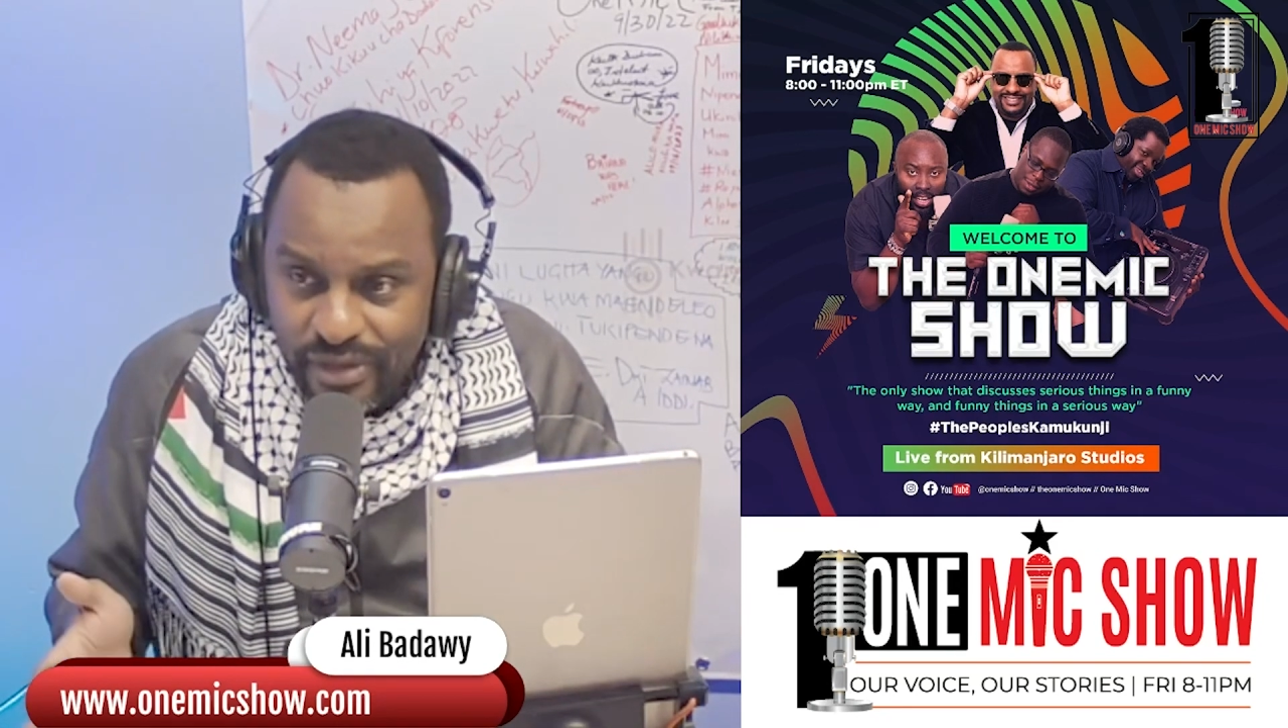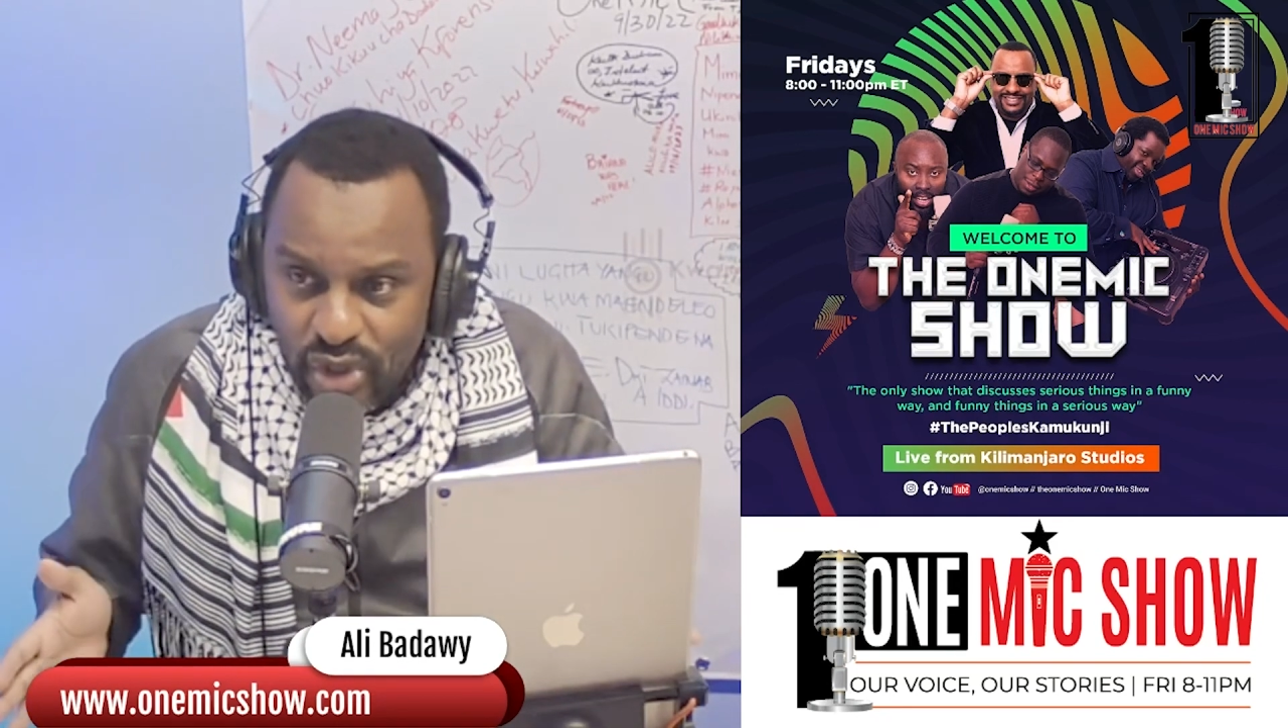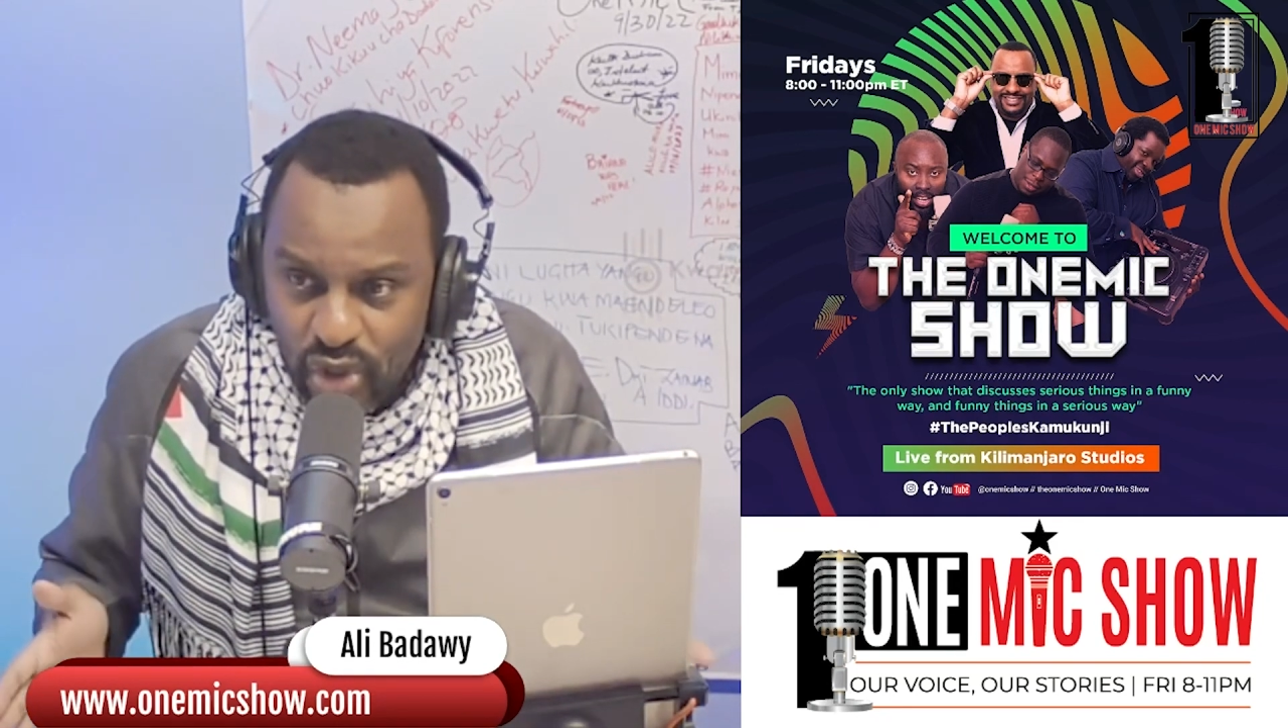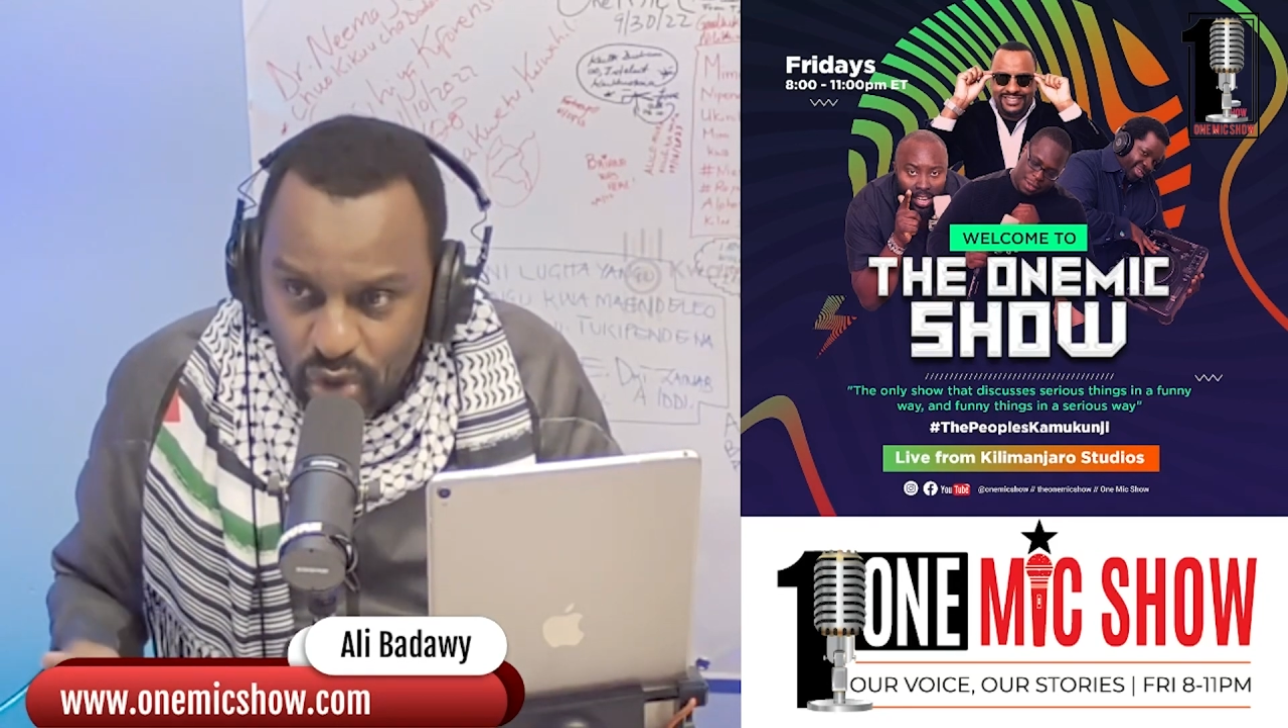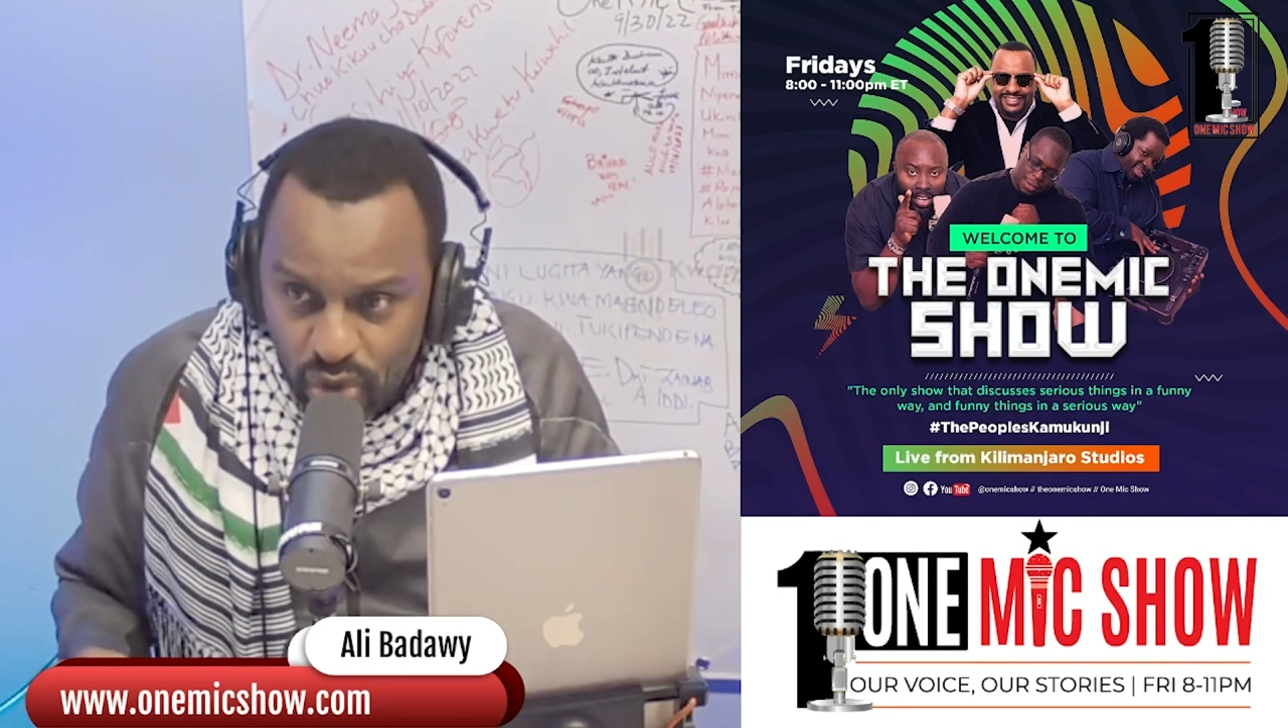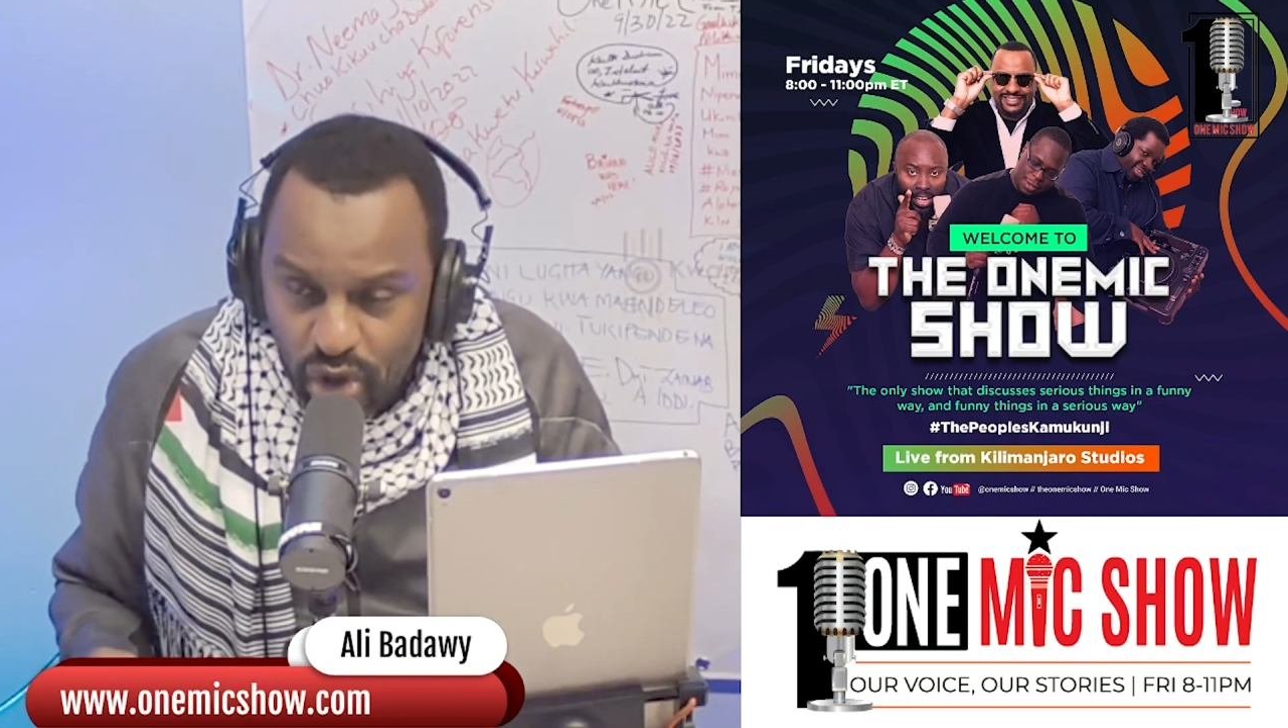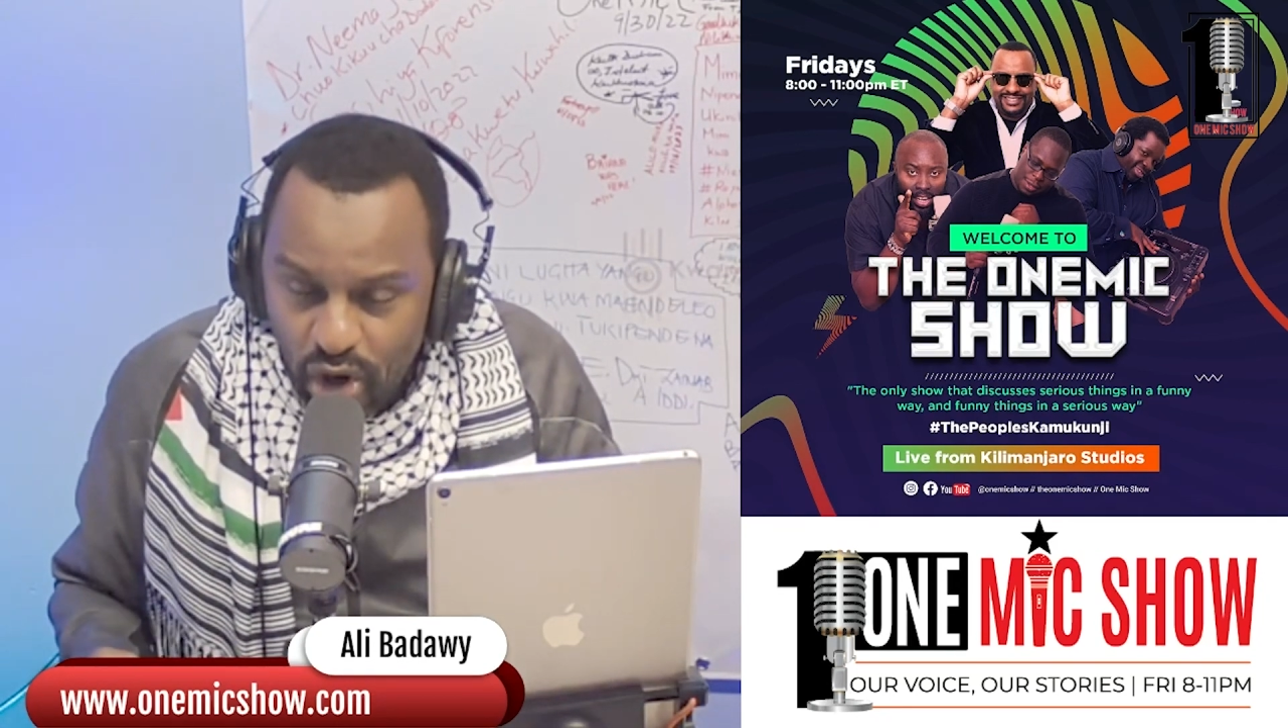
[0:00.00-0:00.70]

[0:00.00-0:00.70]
good